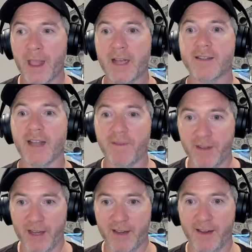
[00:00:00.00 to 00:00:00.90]

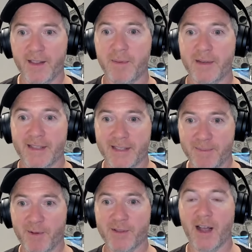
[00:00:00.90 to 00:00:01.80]
safety in the business,
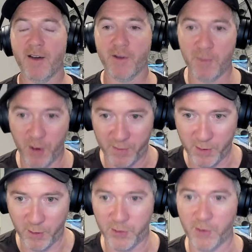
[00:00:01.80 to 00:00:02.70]
because now you're part of a
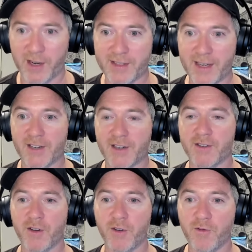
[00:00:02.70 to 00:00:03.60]
large organization.
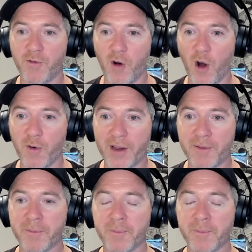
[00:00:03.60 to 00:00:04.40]
So you're foregoing